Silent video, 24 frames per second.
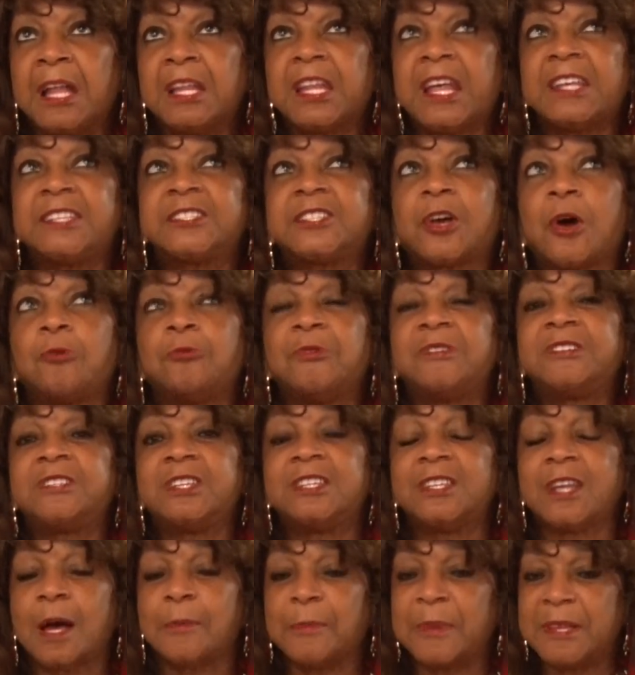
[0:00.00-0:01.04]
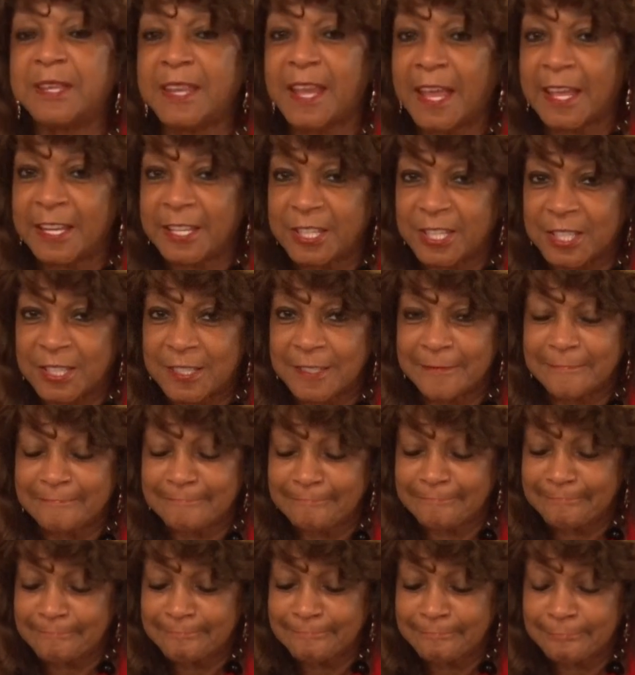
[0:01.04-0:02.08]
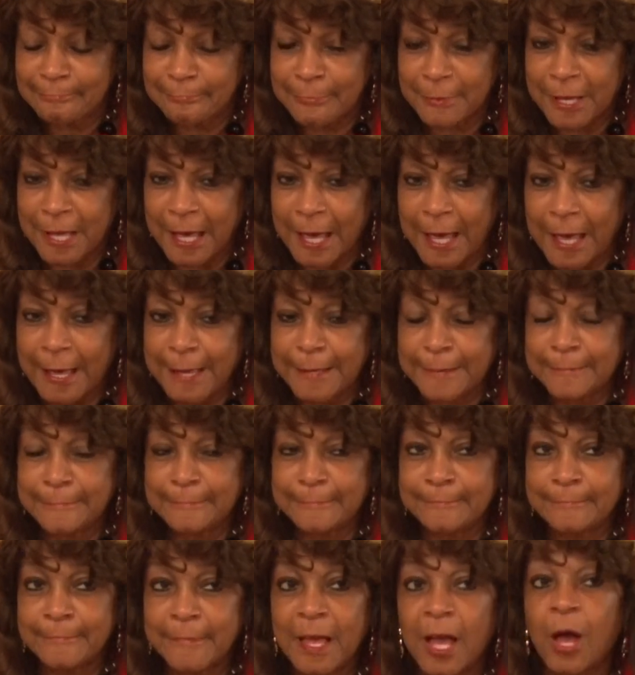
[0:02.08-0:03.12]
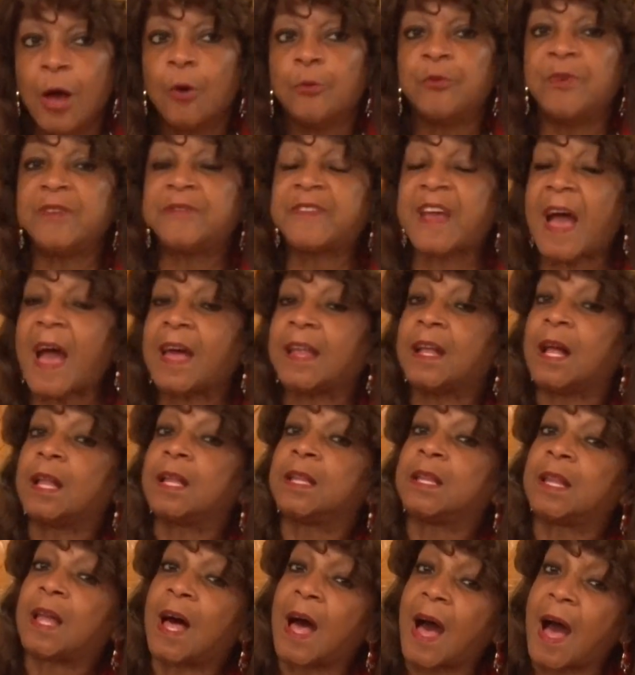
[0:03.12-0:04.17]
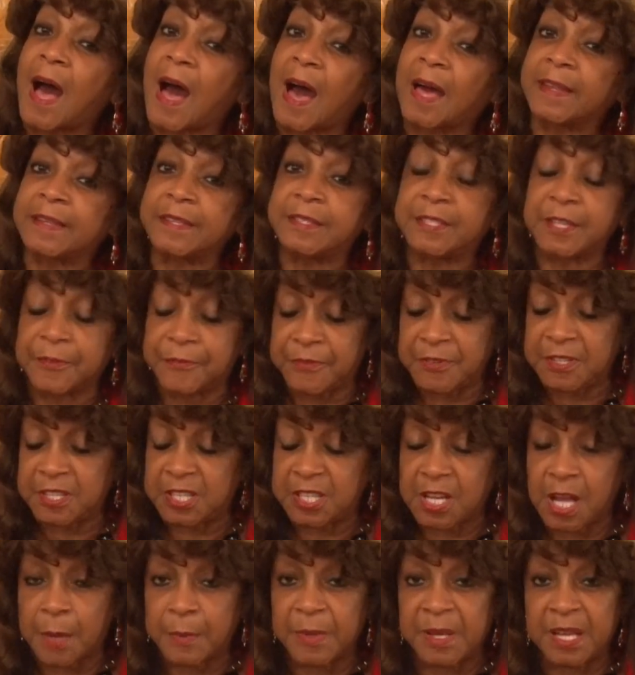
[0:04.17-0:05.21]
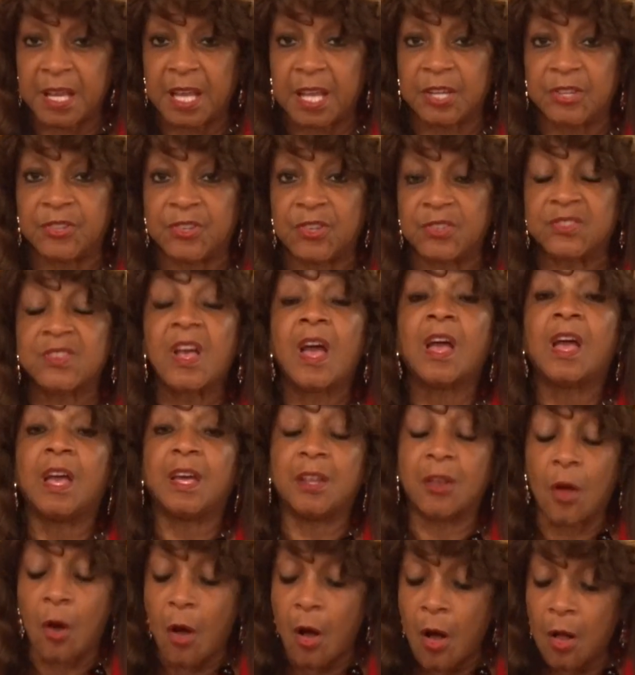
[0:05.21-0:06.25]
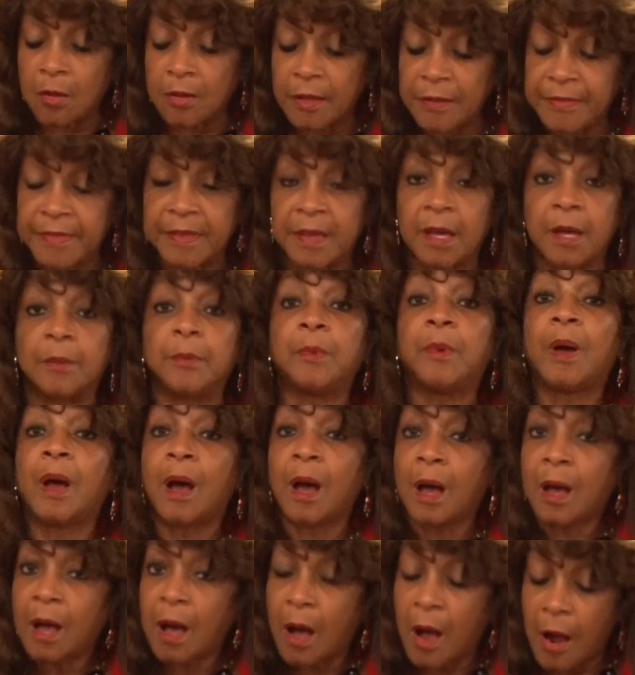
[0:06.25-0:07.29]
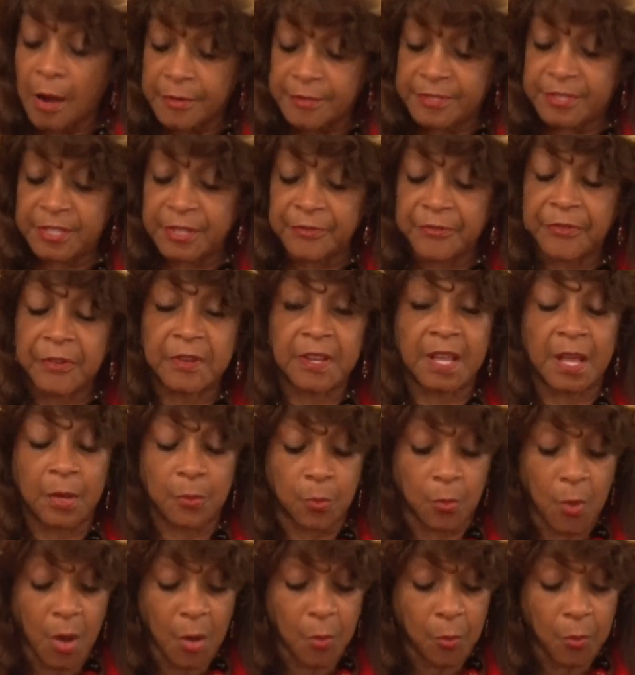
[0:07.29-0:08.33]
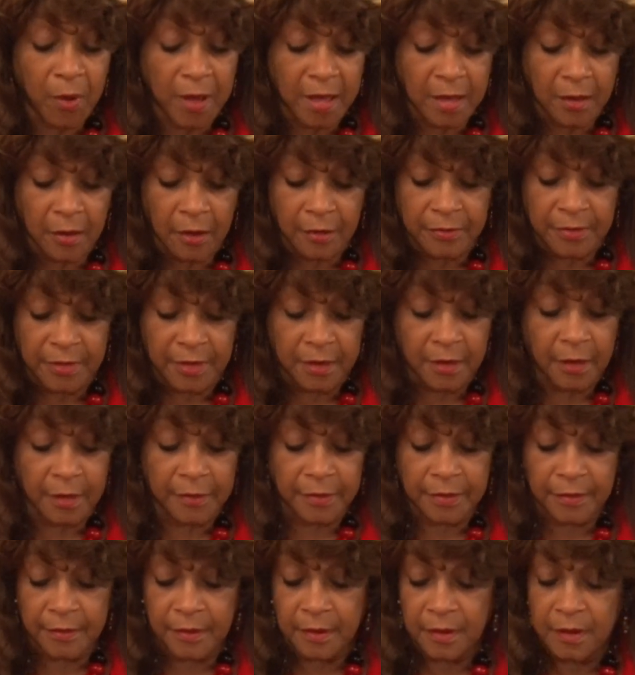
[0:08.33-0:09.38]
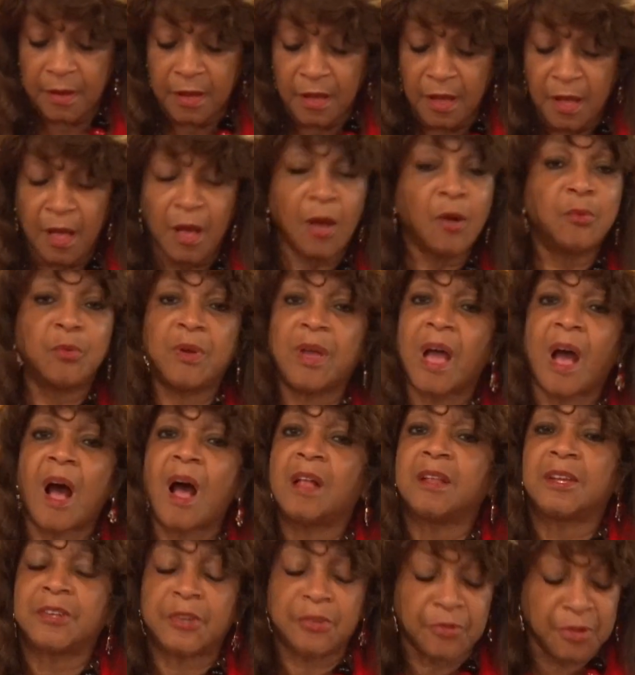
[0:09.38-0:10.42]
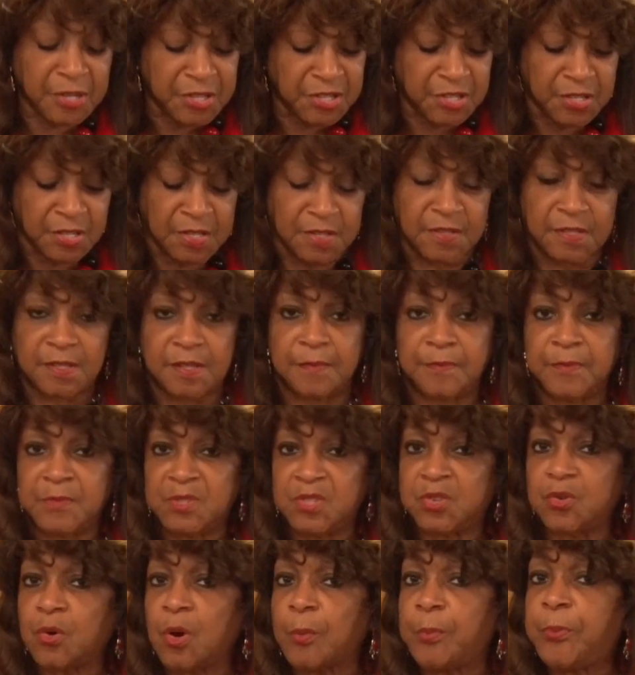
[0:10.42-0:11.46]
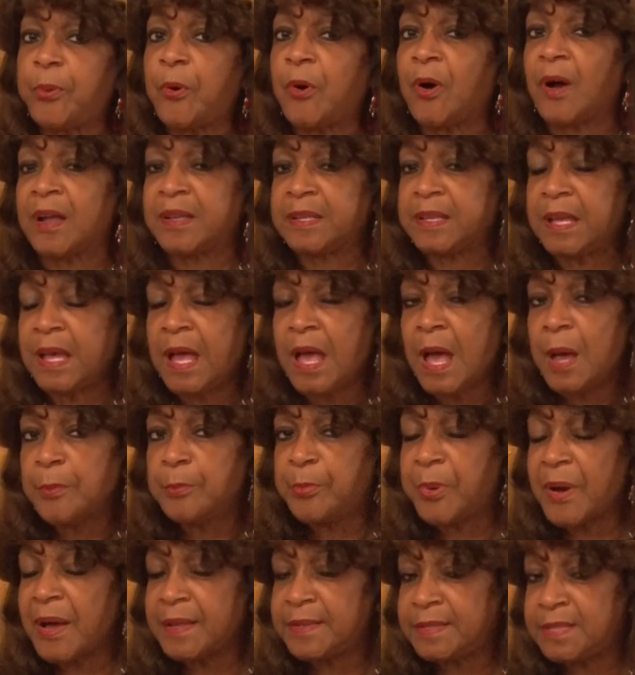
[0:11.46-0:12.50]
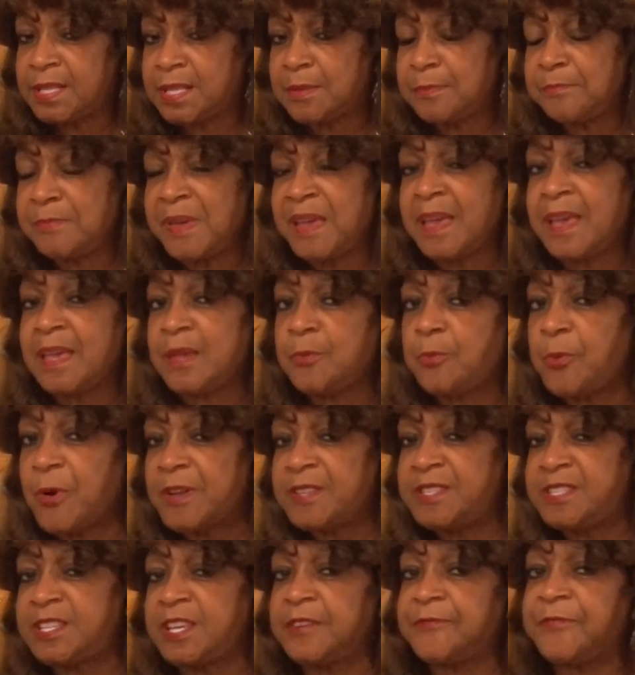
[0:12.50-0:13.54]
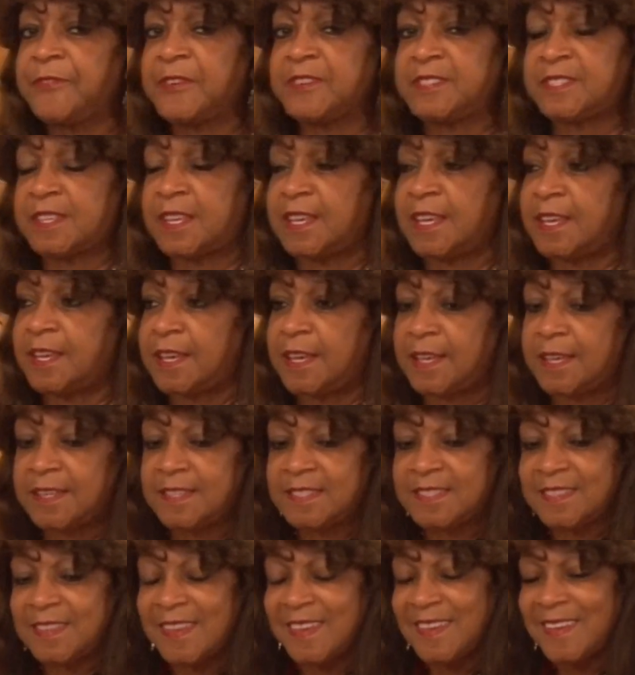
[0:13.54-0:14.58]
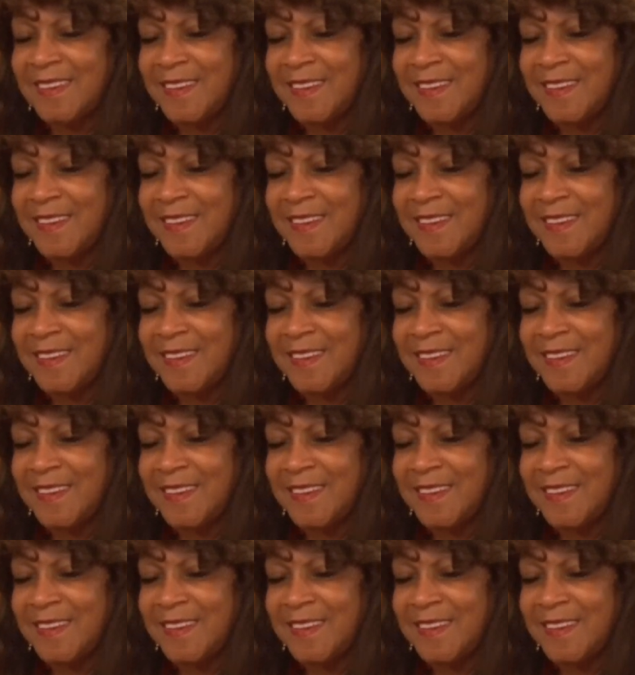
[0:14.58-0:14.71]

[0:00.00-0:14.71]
let's go with denomination, okay? We've got a lot of different denominations, and all of them are different in one way or the other. We all are Christians to a point, but to me, what difference is